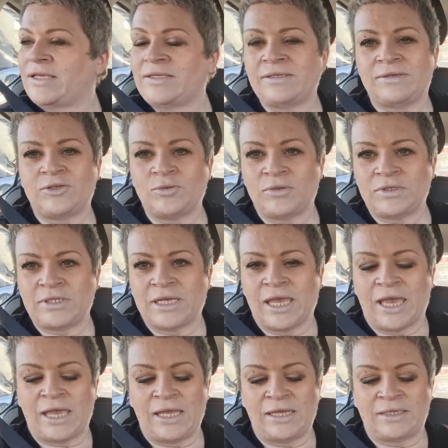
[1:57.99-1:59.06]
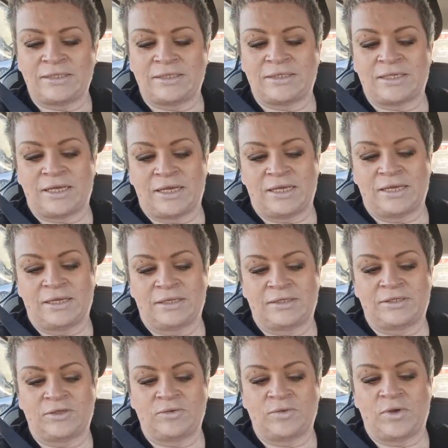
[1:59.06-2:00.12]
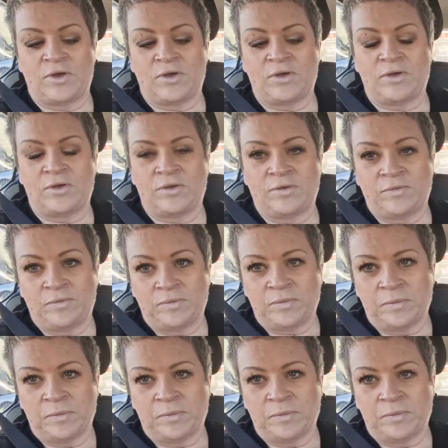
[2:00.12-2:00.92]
So she wants a cake to take to her